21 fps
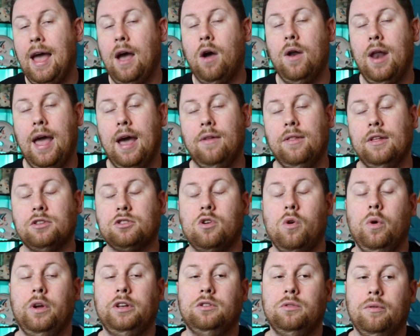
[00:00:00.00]
out and how that's
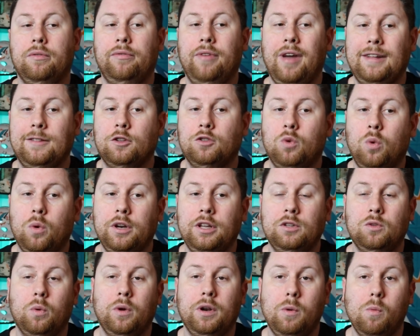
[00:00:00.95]
going to affect the
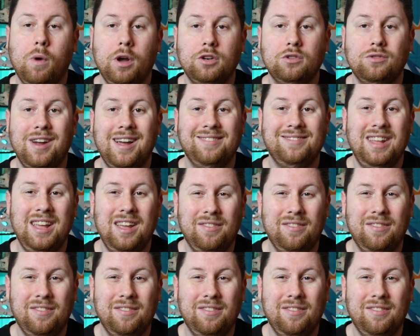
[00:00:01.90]
twenty twenty-one draft